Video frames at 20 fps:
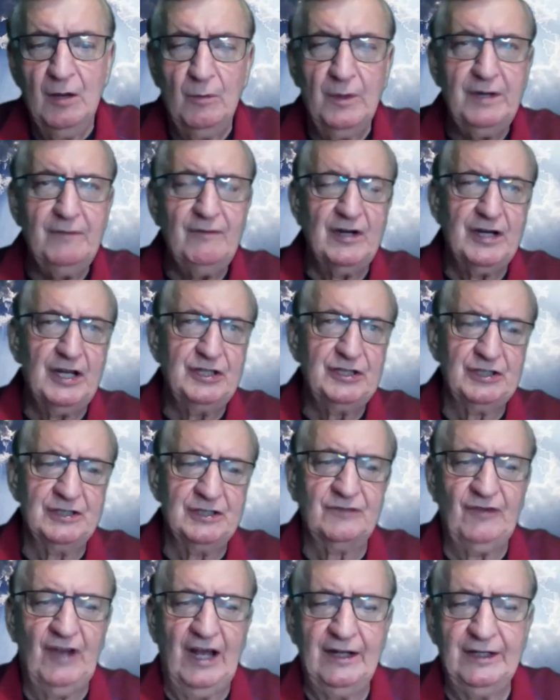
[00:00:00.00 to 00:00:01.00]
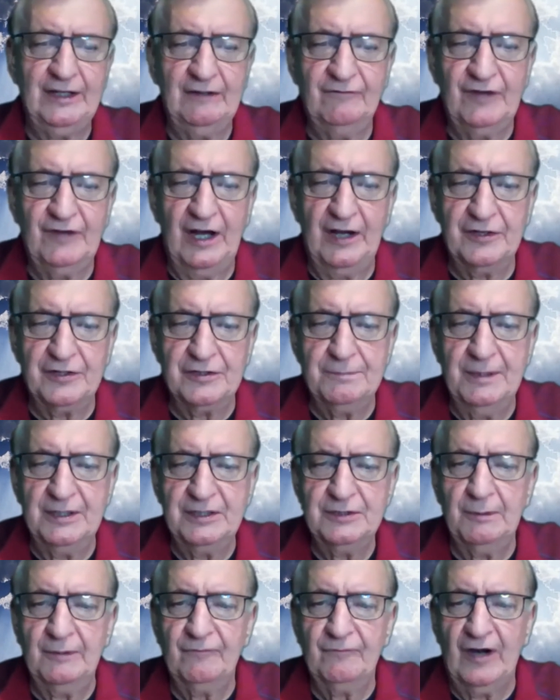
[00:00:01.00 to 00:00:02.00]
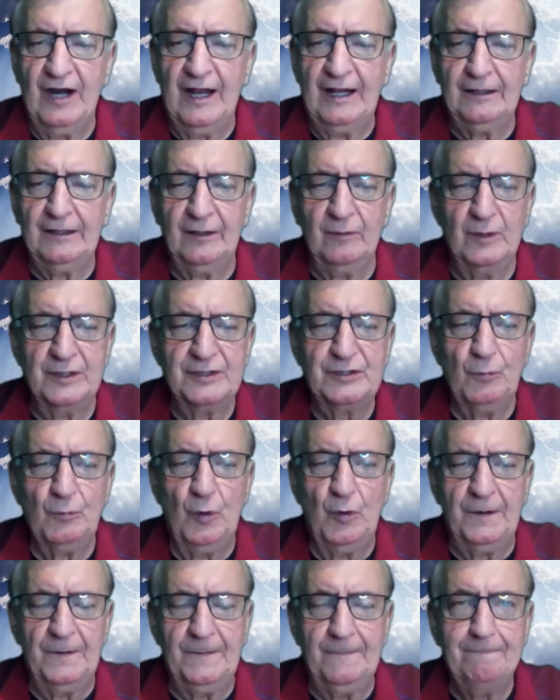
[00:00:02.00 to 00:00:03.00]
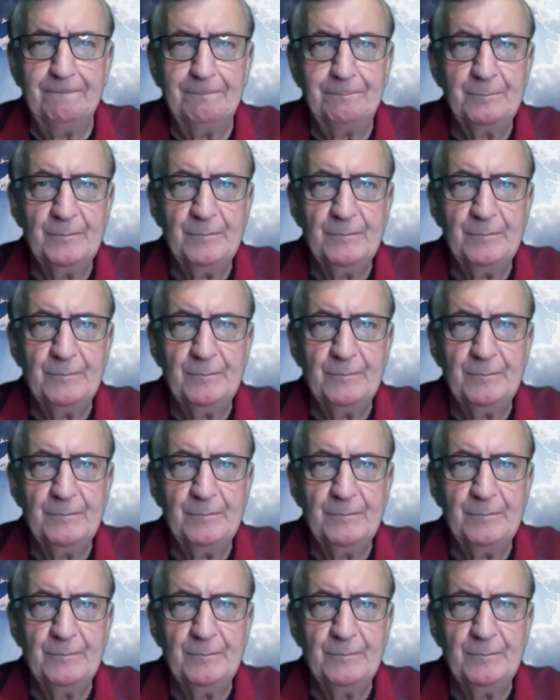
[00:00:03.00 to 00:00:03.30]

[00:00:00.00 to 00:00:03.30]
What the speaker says: One of our nation's founding fathers, Benjamin Franklin, once warned